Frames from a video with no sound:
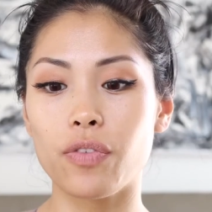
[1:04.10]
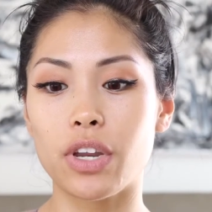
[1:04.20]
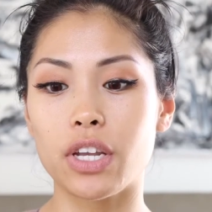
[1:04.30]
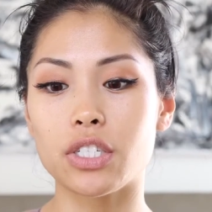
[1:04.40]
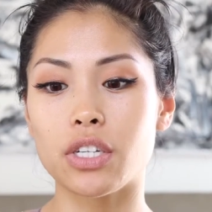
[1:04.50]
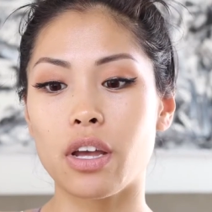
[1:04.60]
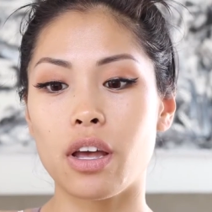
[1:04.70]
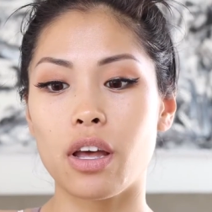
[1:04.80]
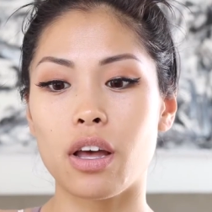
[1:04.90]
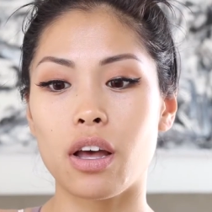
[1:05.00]
Finish
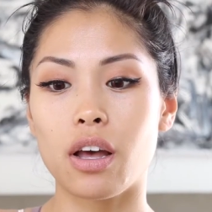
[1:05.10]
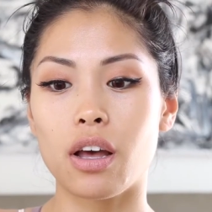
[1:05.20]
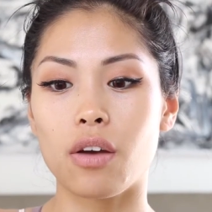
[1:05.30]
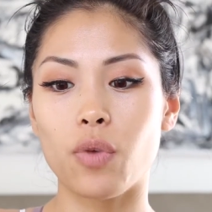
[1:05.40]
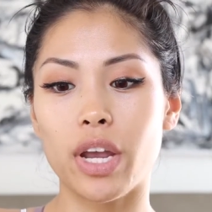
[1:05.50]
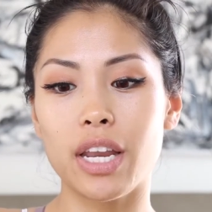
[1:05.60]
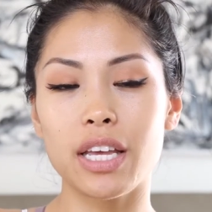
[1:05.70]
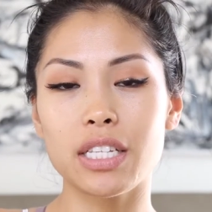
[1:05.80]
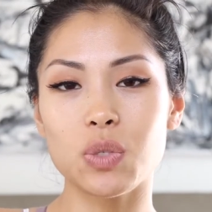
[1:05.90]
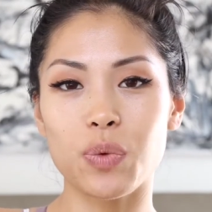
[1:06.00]

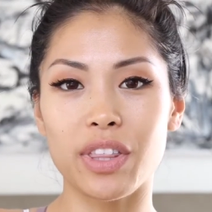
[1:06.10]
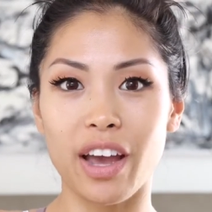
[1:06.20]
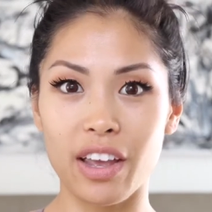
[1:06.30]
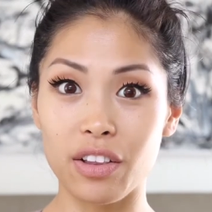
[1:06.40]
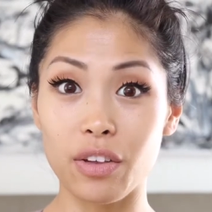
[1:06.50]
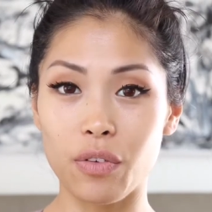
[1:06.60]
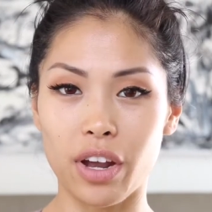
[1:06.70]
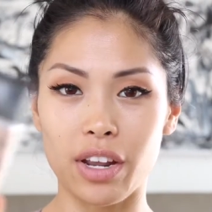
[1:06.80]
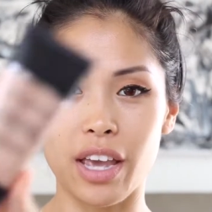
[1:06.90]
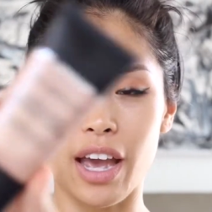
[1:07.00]
Radiance with
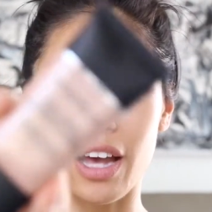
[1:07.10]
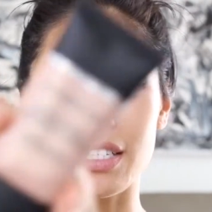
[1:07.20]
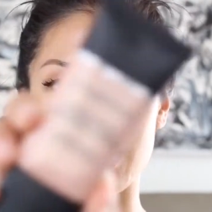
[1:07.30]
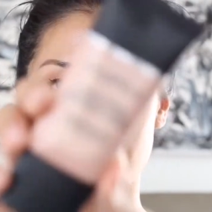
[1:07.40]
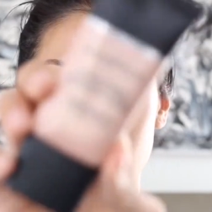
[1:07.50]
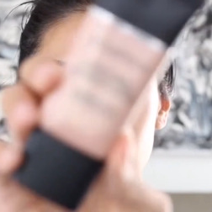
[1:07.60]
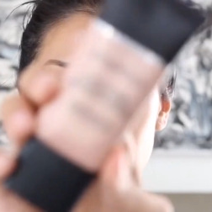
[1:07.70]
Hyaluronic Acid